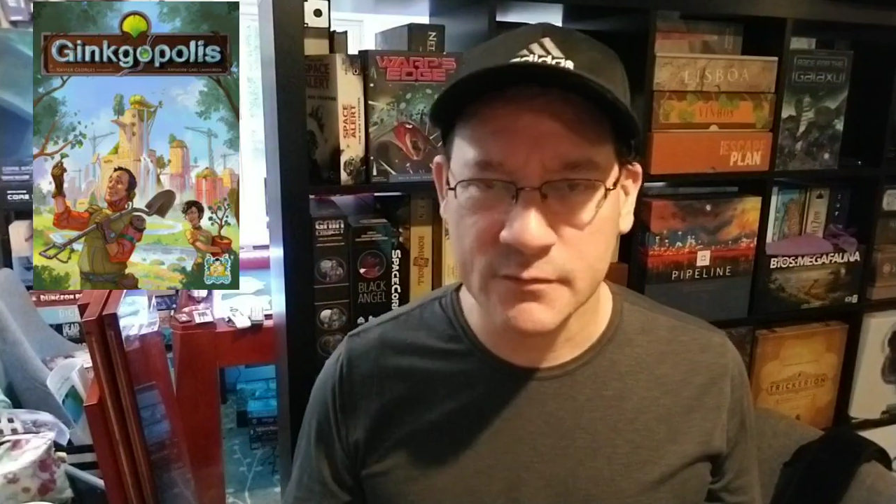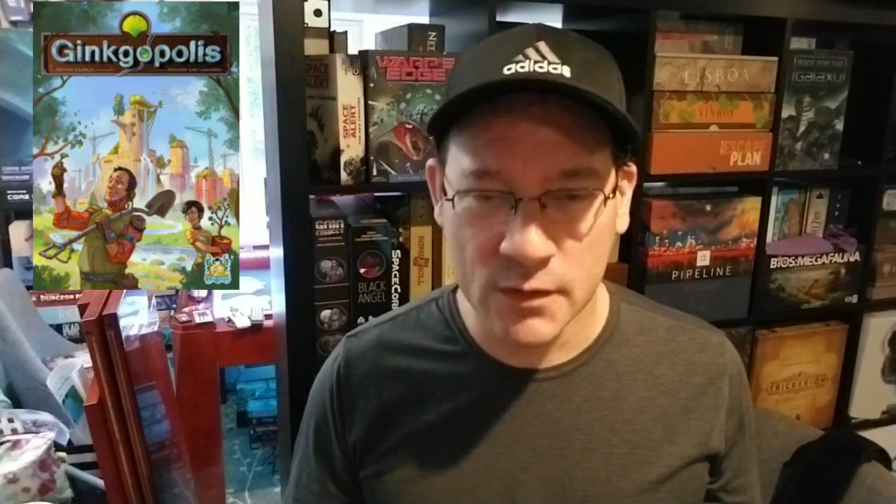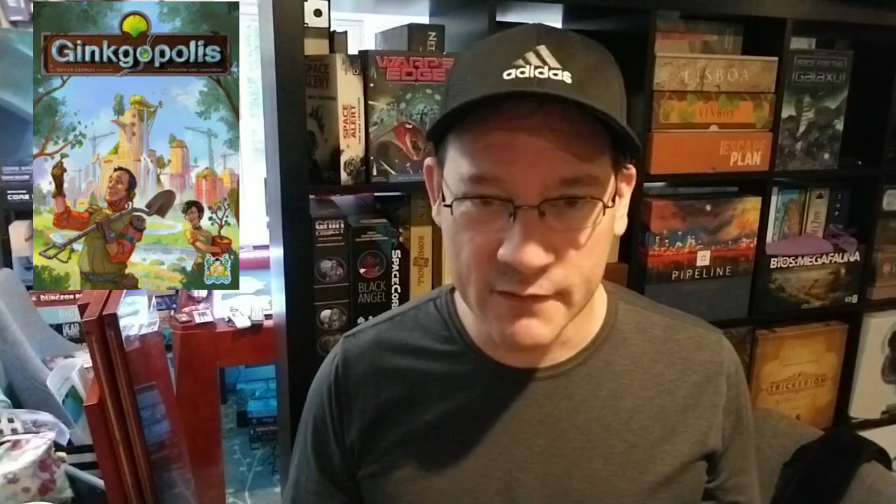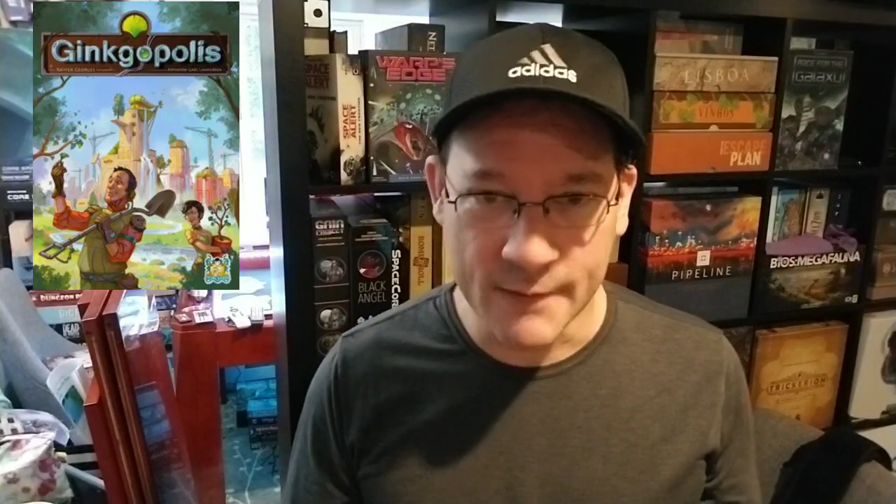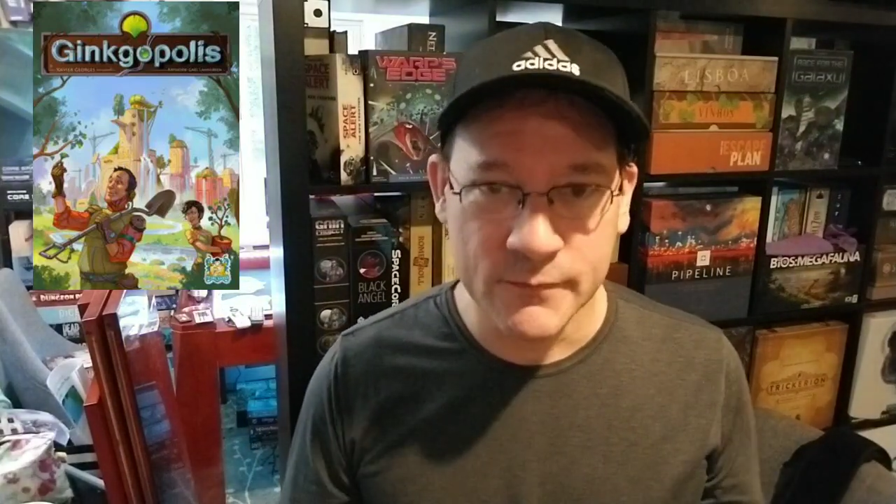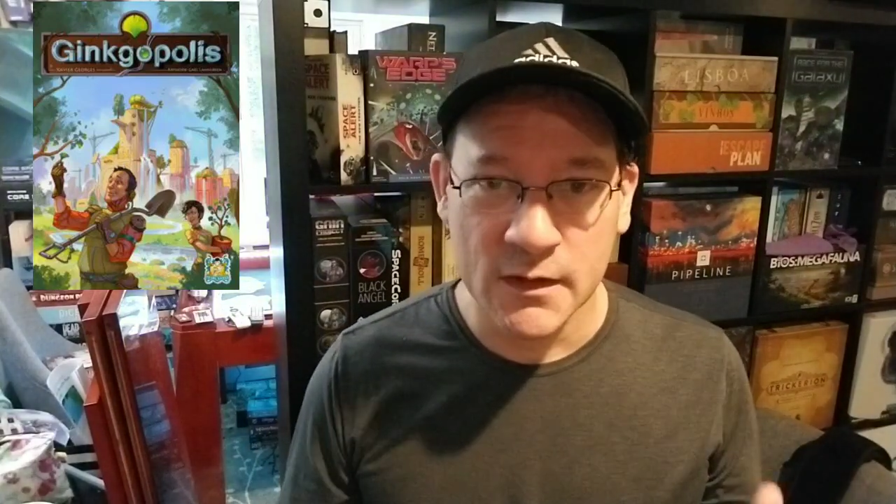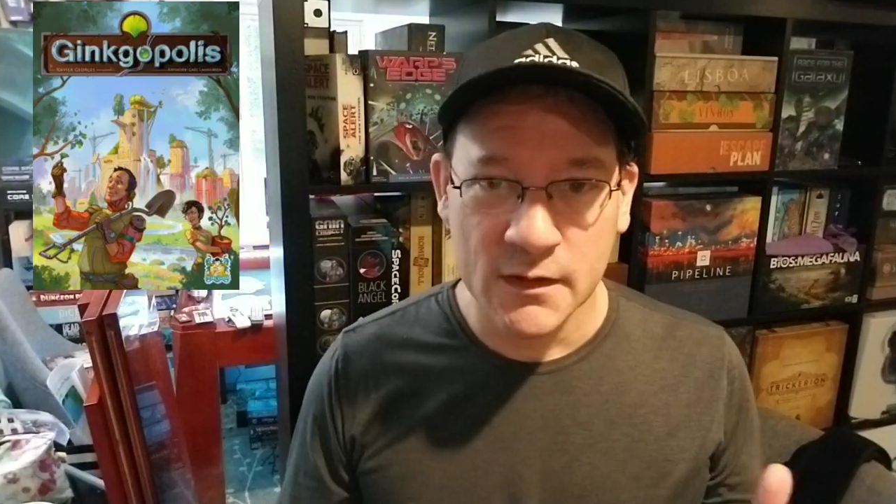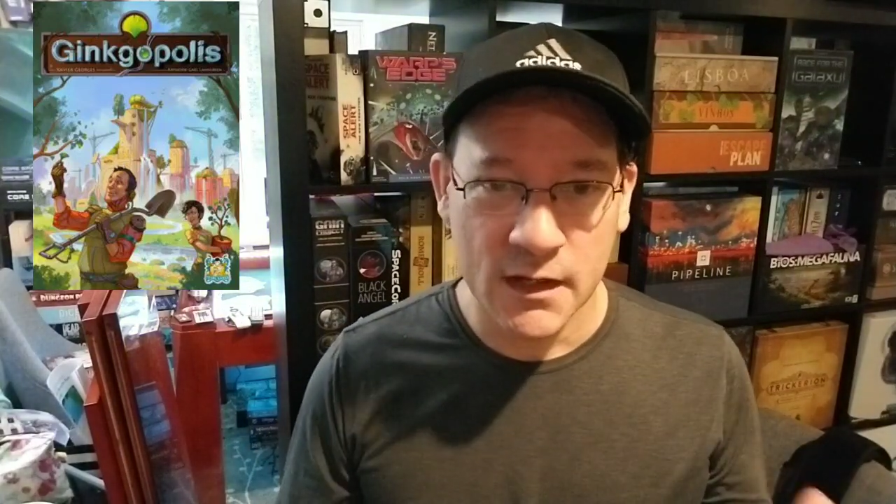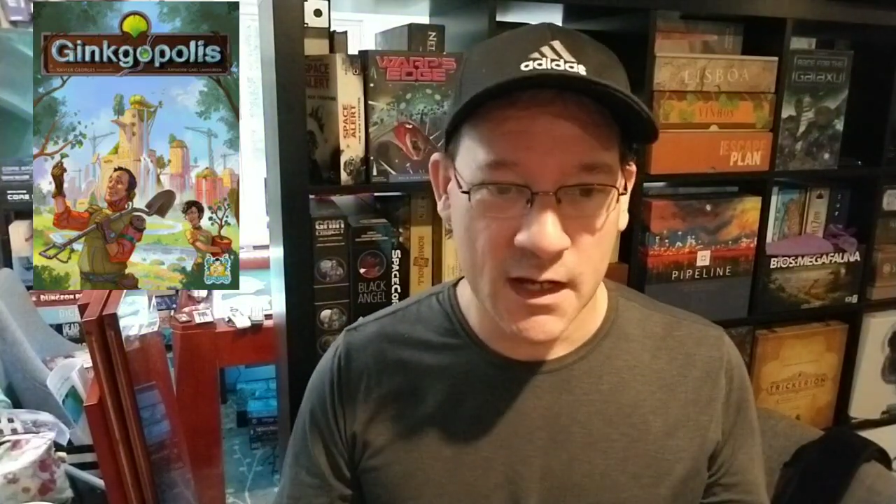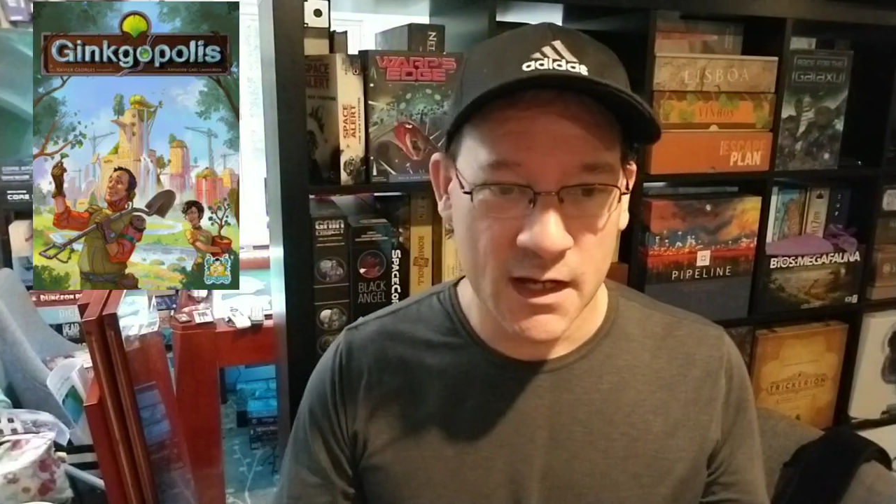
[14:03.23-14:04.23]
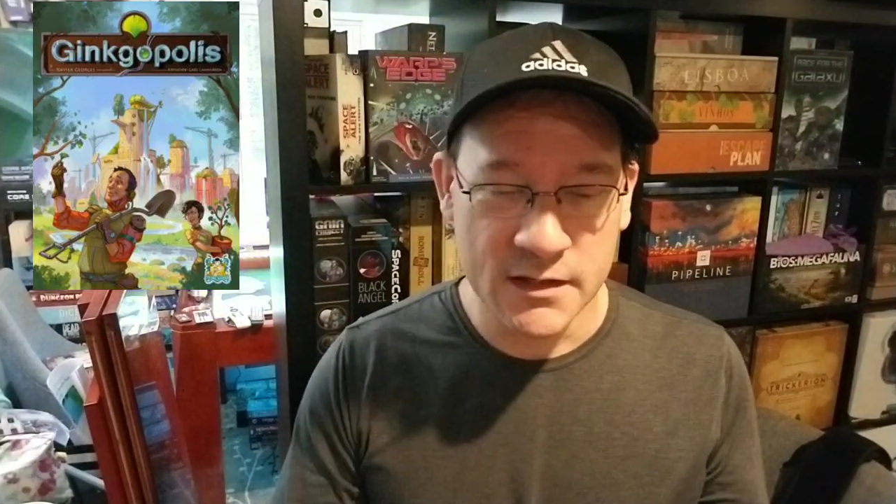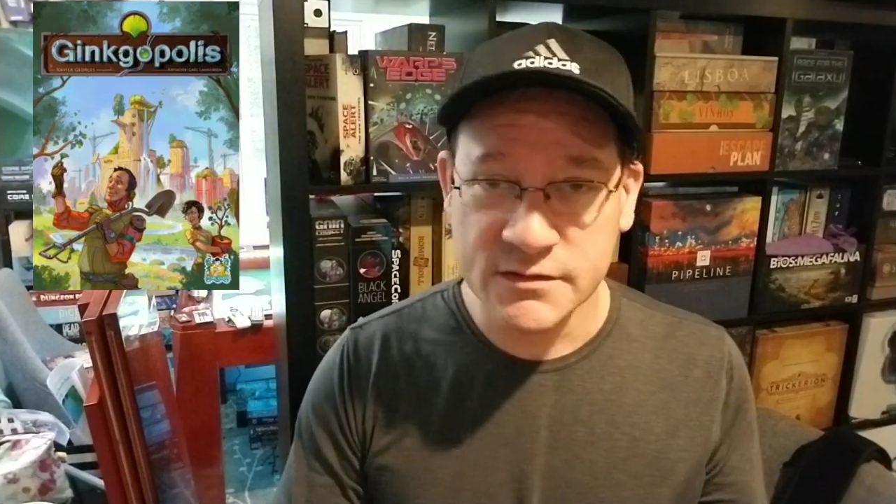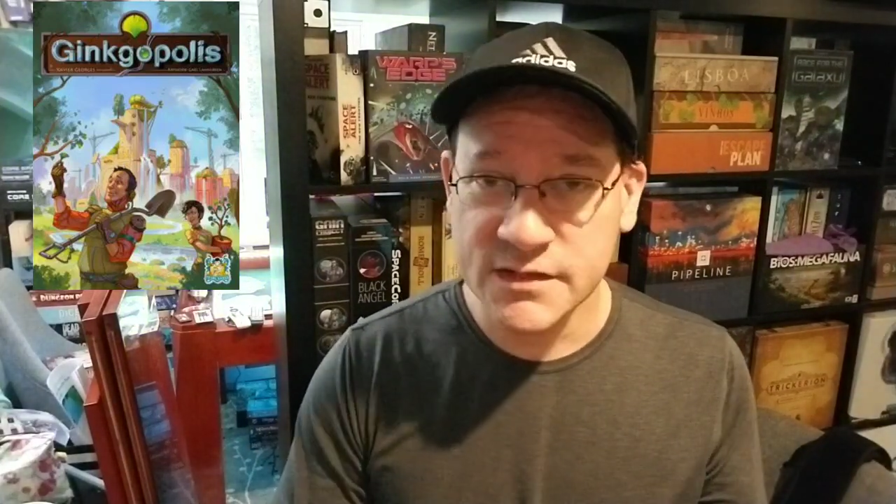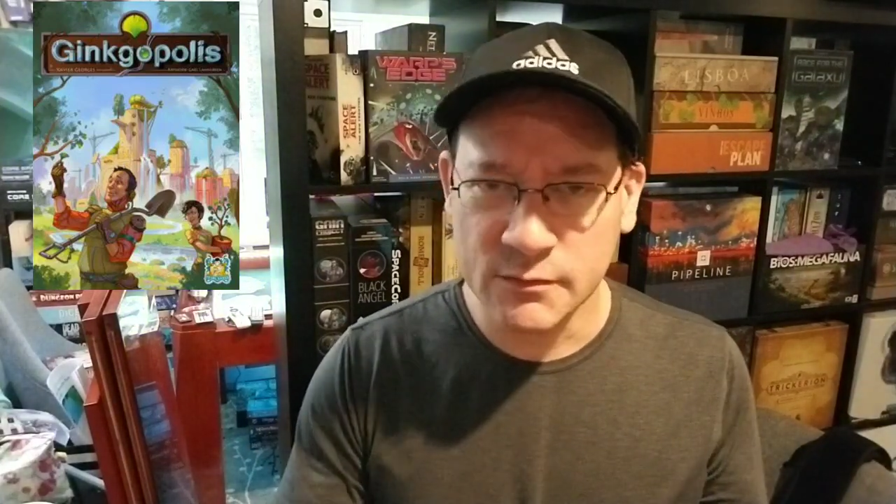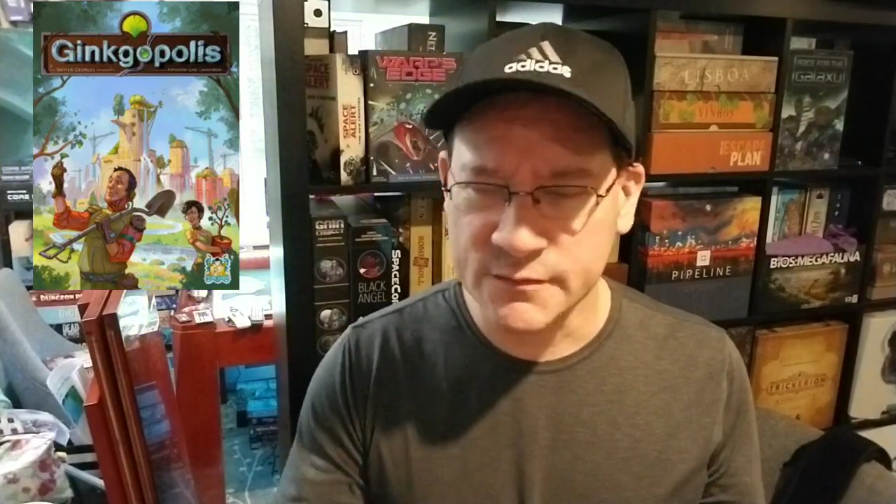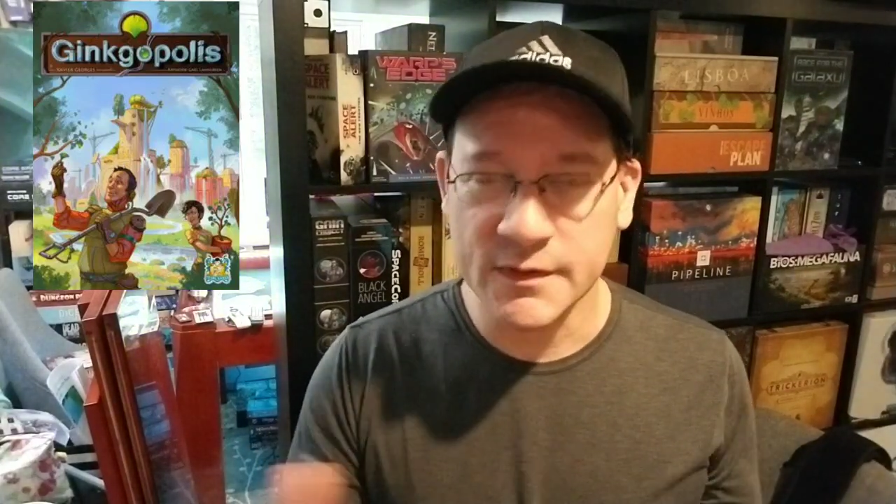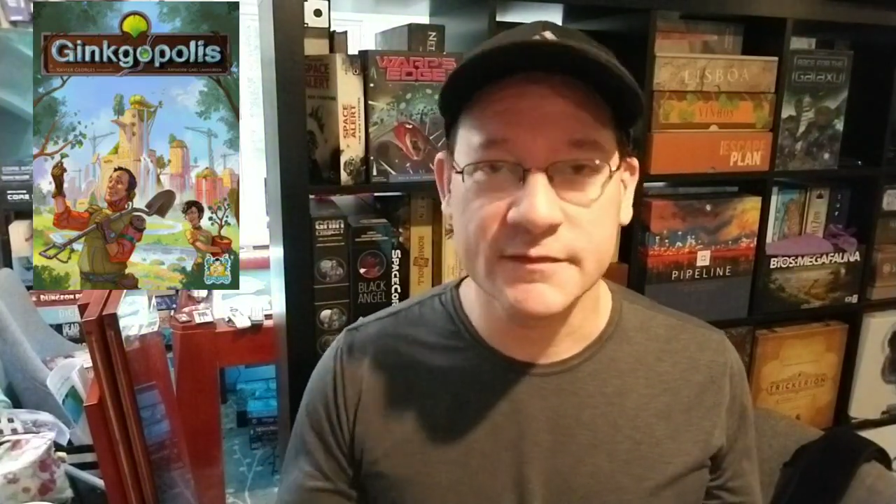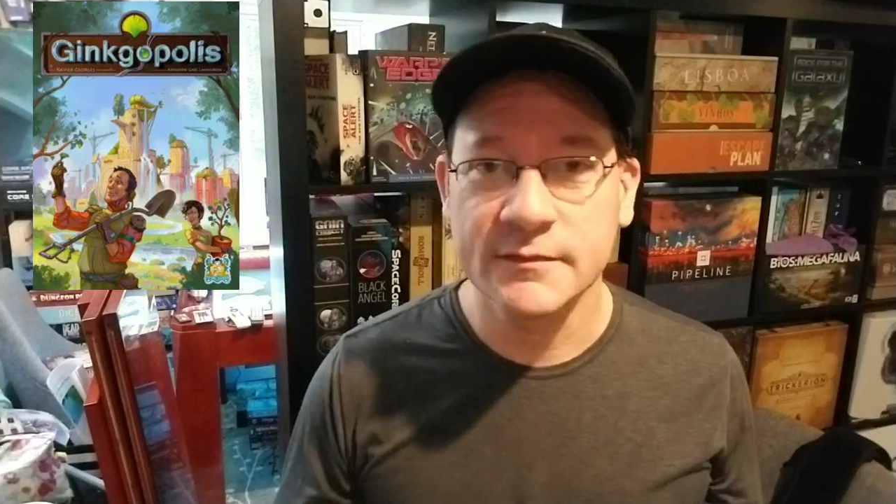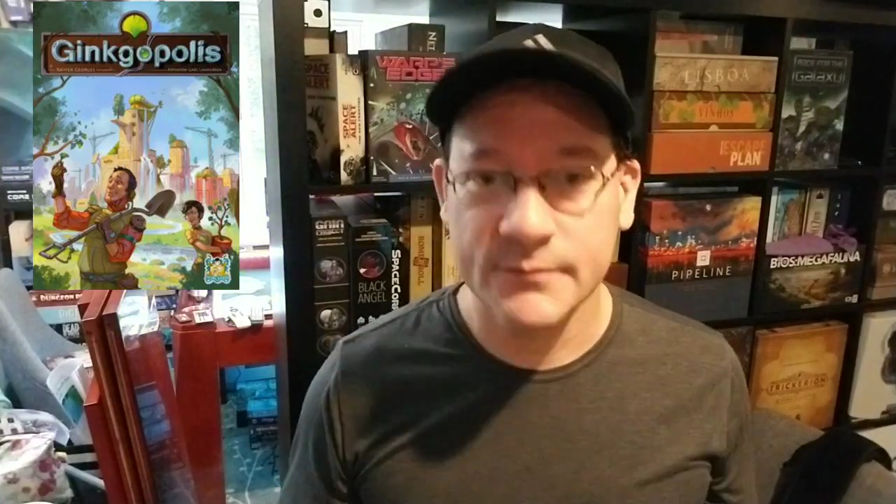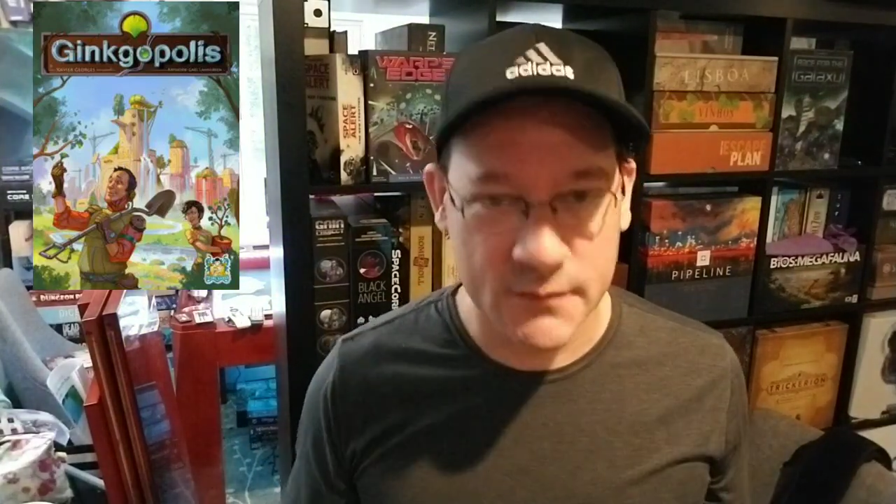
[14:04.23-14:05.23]
just went over that. Table
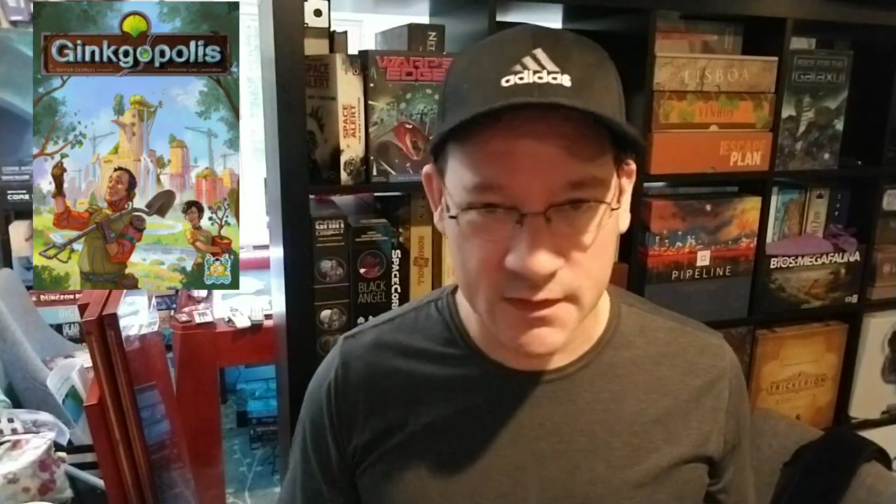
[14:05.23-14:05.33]
space.